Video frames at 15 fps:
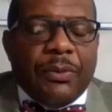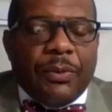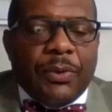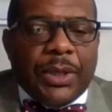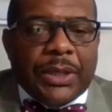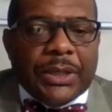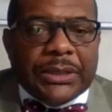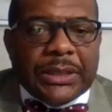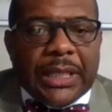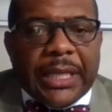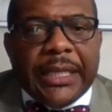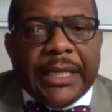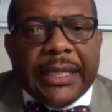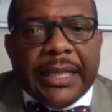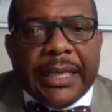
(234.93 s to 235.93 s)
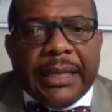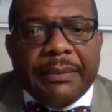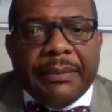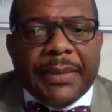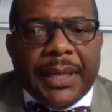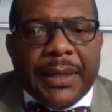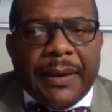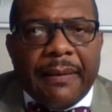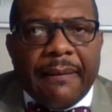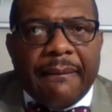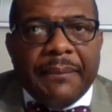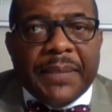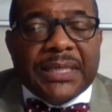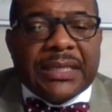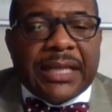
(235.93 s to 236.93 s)
was a lady named
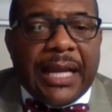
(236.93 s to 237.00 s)
Miss